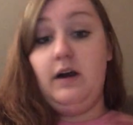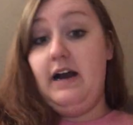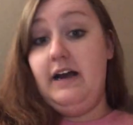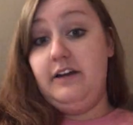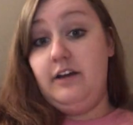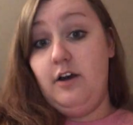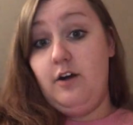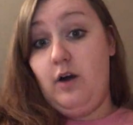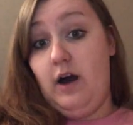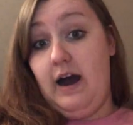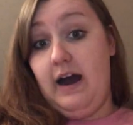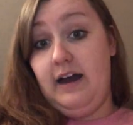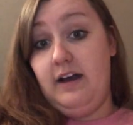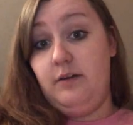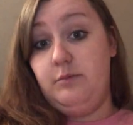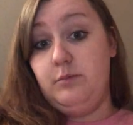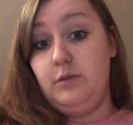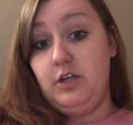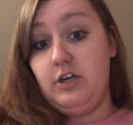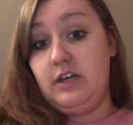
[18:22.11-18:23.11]
I know
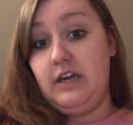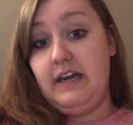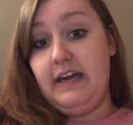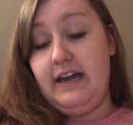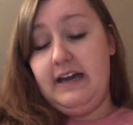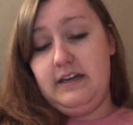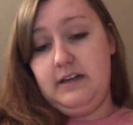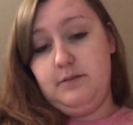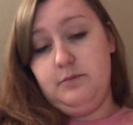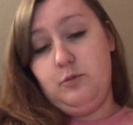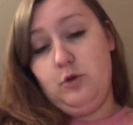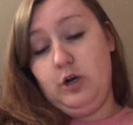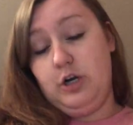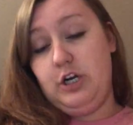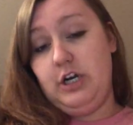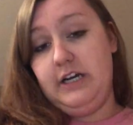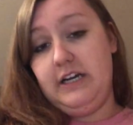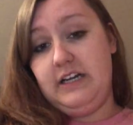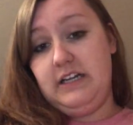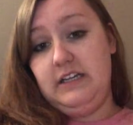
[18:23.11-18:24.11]
I'm looking at it more
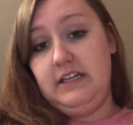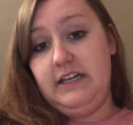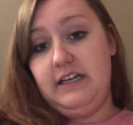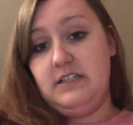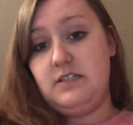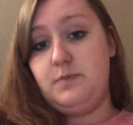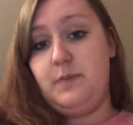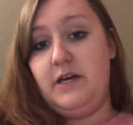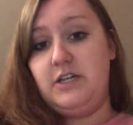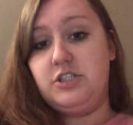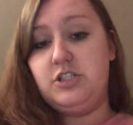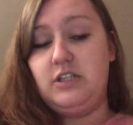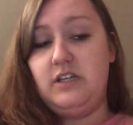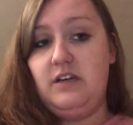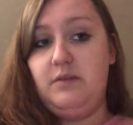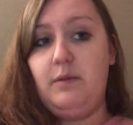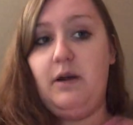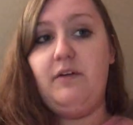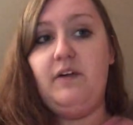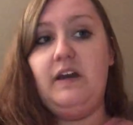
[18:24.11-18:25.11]
critically, especially
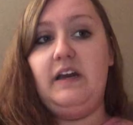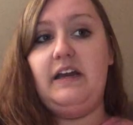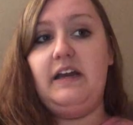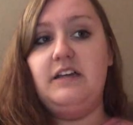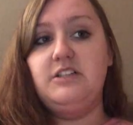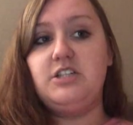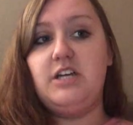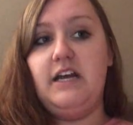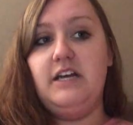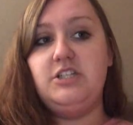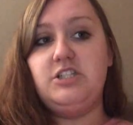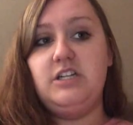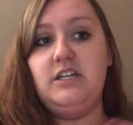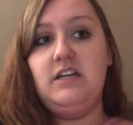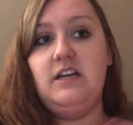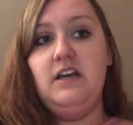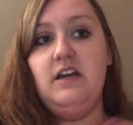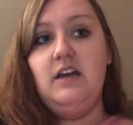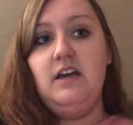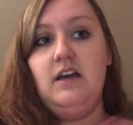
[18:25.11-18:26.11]
in my reading
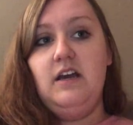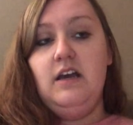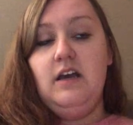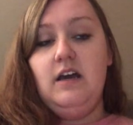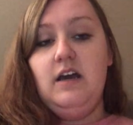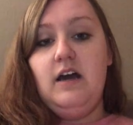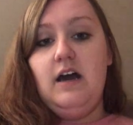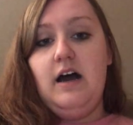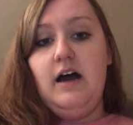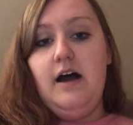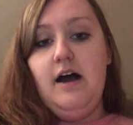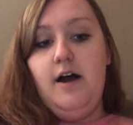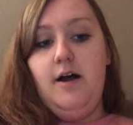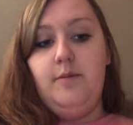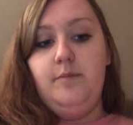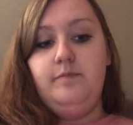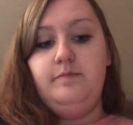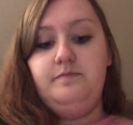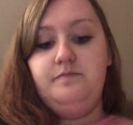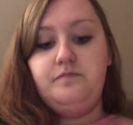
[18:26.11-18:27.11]
education.
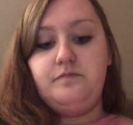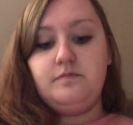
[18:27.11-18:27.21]
But